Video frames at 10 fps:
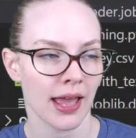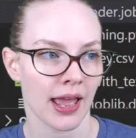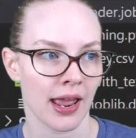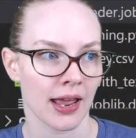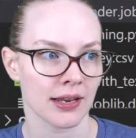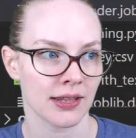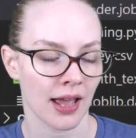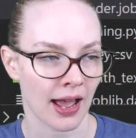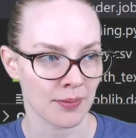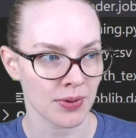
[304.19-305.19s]
and the
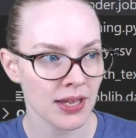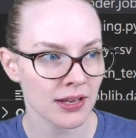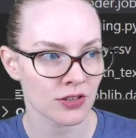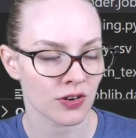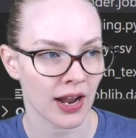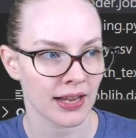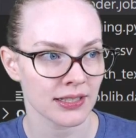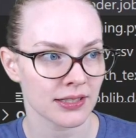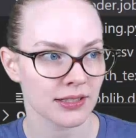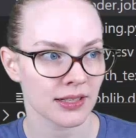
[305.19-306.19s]
IP
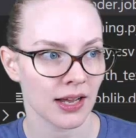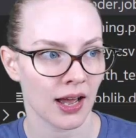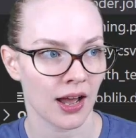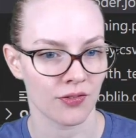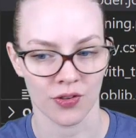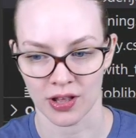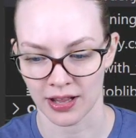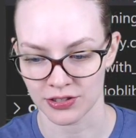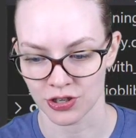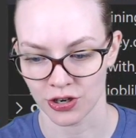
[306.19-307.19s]
address for the
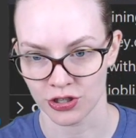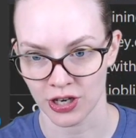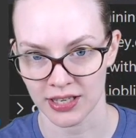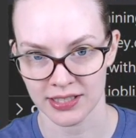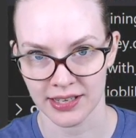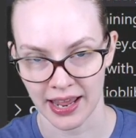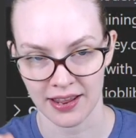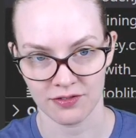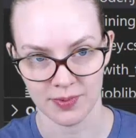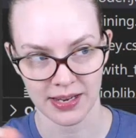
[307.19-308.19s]
cluster just
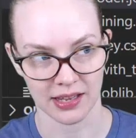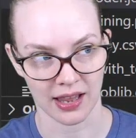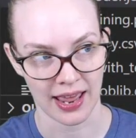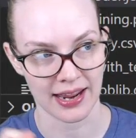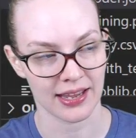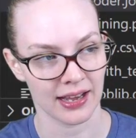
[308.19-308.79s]
gave me like